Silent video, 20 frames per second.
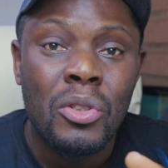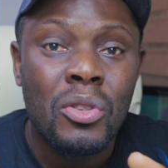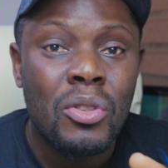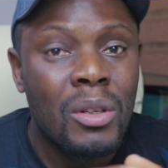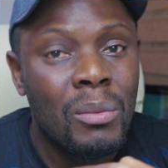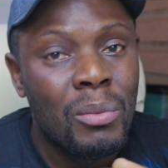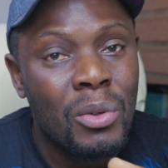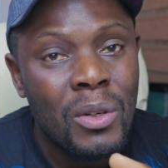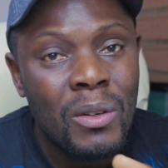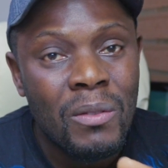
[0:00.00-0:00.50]

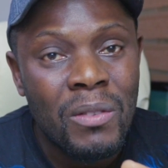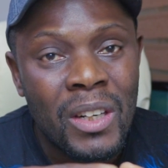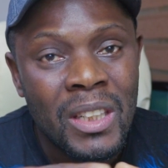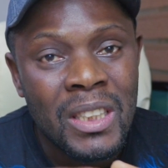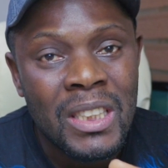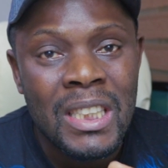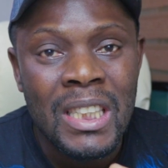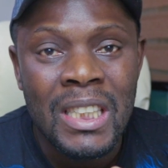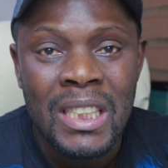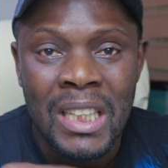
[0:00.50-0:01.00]
Some
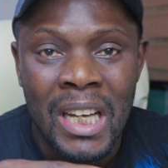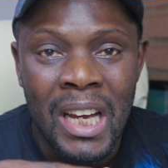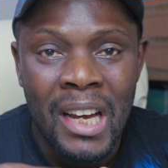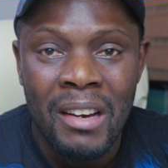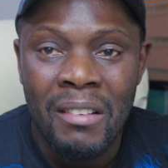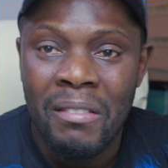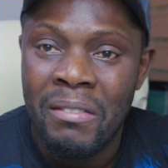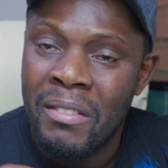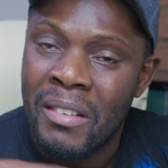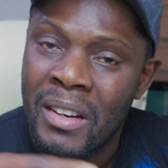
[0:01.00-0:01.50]
universities
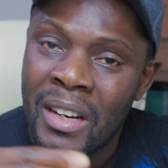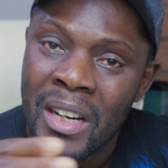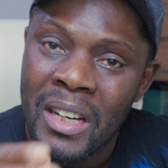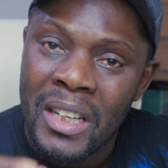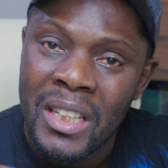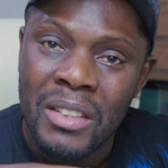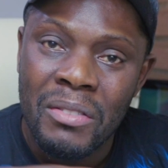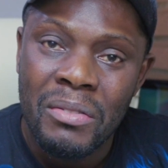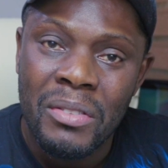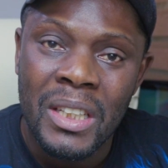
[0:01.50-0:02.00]
have
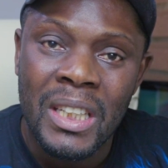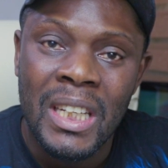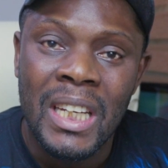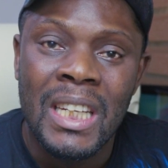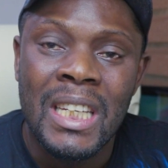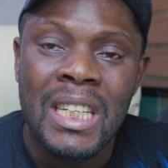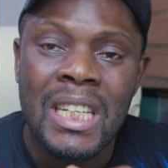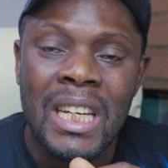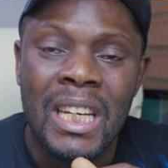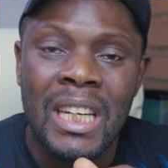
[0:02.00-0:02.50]
different
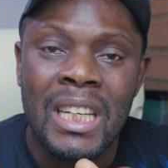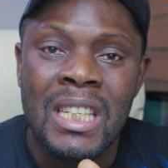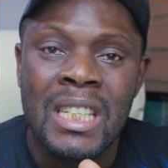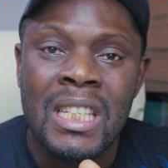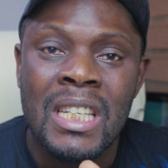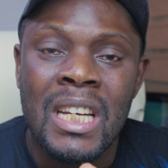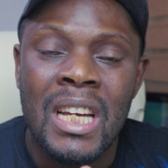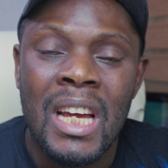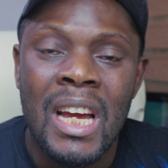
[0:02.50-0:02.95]
intakes.